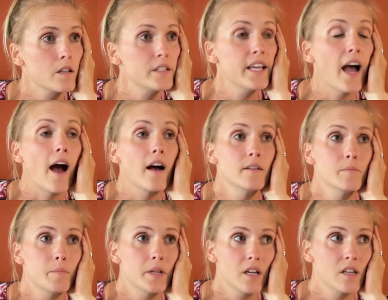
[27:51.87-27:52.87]
Yeah,
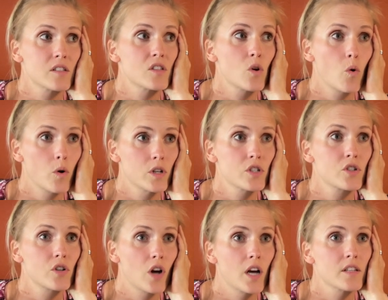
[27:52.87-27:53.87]
because the Cornish
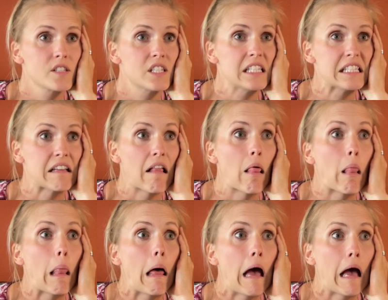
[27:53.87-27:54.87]
Cross eats a
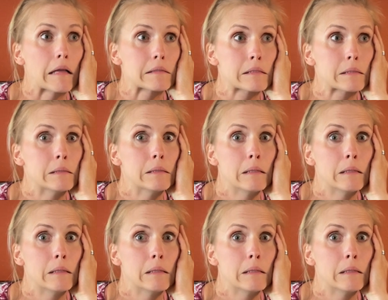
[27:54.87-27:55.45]
lot.